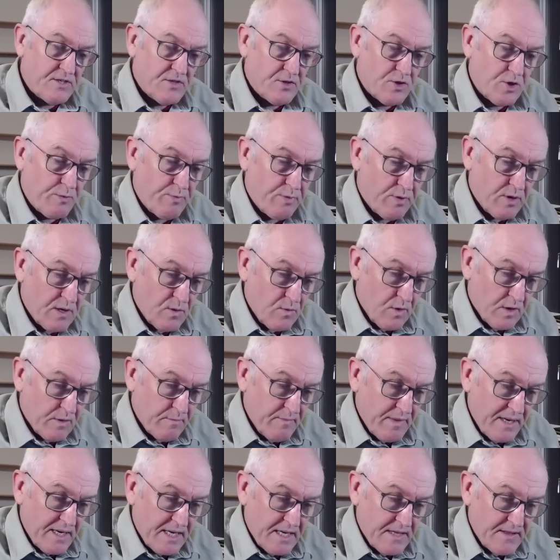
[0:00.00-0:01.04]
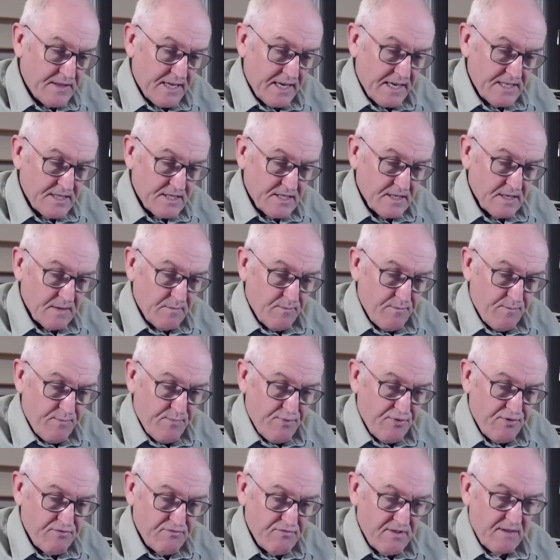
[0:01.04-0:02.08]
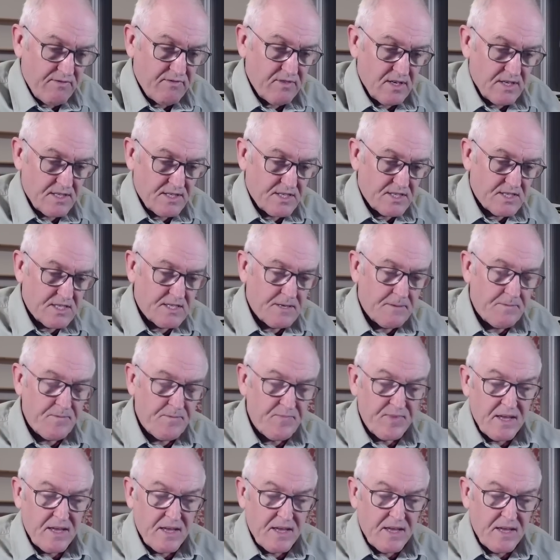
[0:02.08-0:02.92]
2.1 million, that is the prevalence.